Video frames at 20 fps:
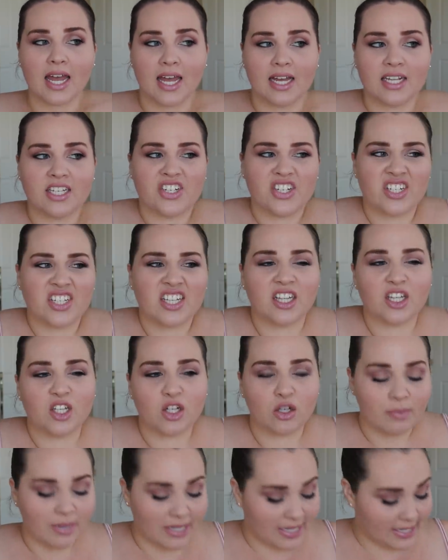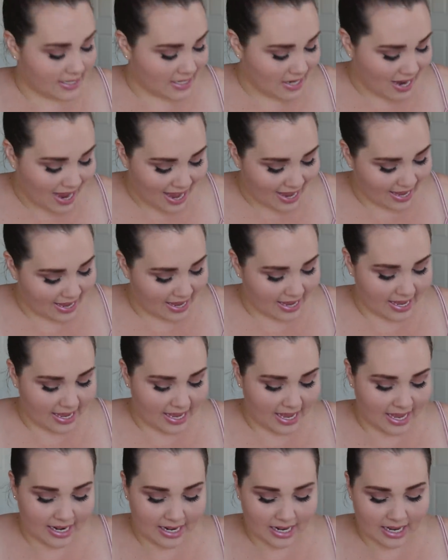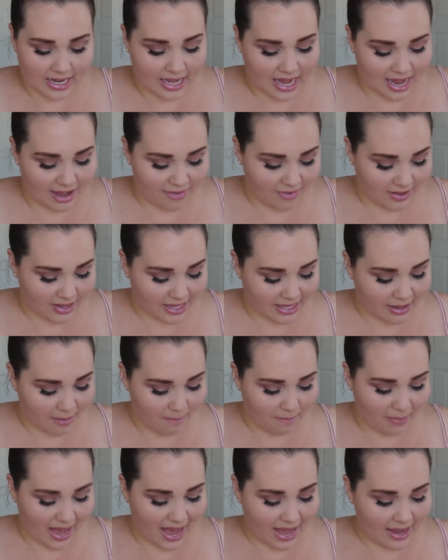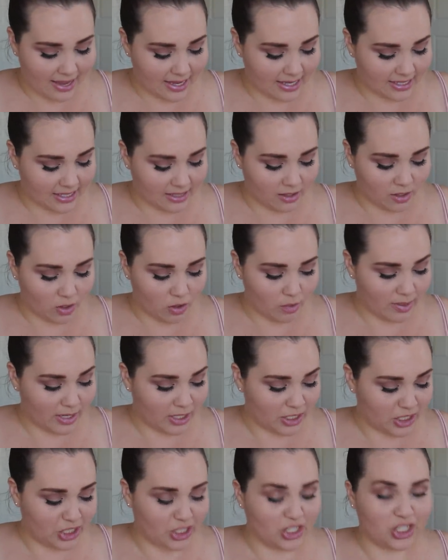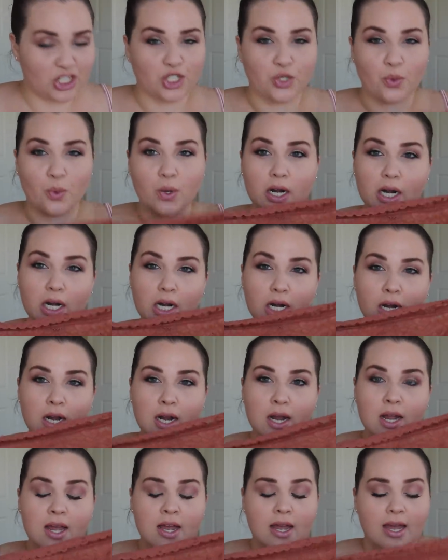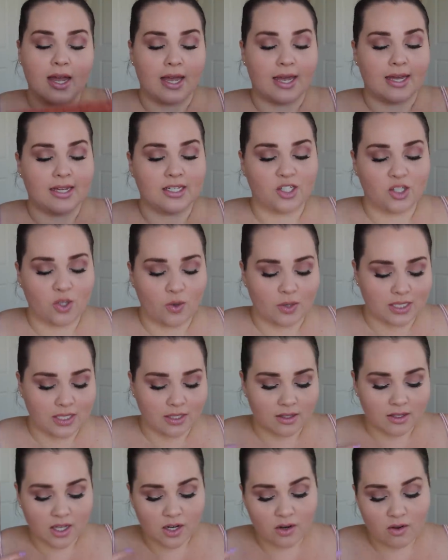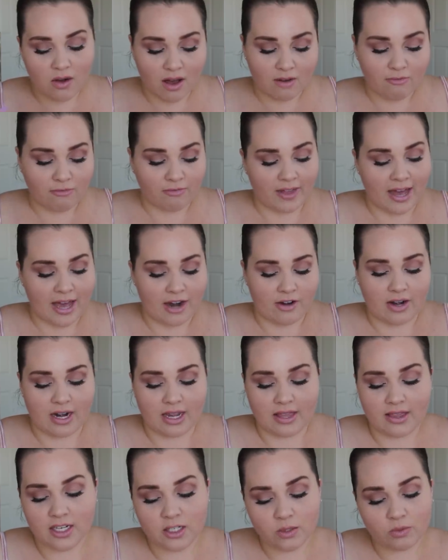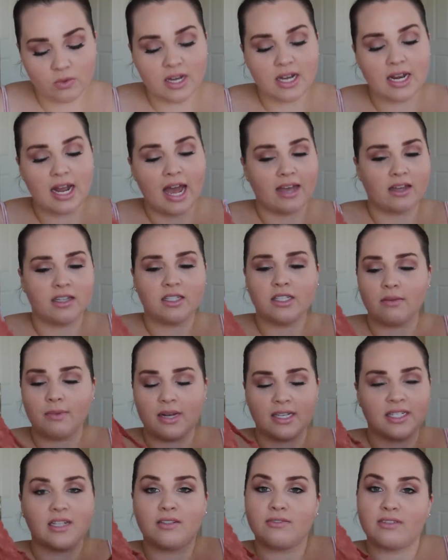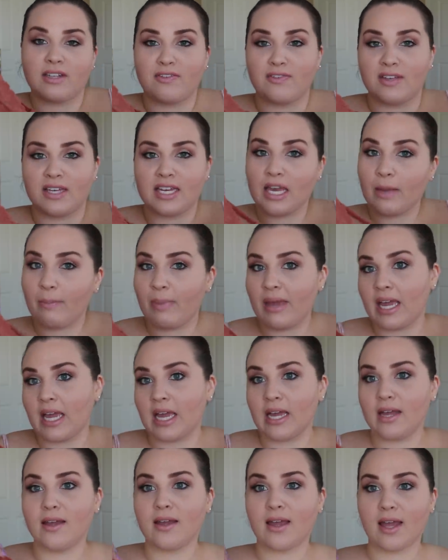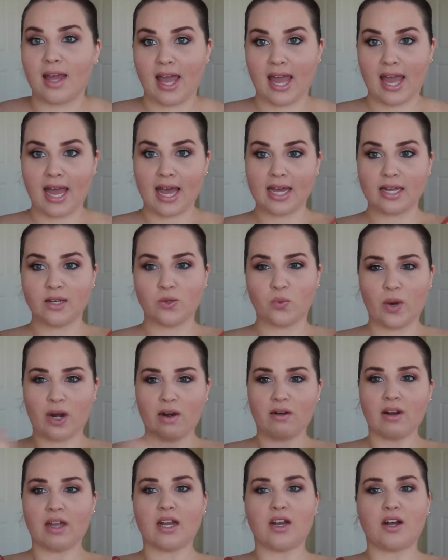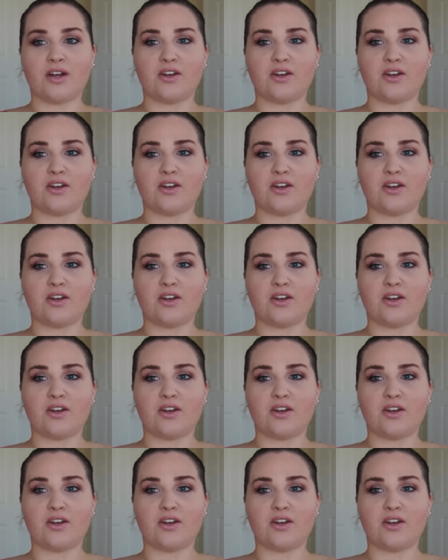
it's just a little bit tight and I feel like the back is a little bit short, and so it's a little unflattering. This one I could see myself definitely keeping and wearing it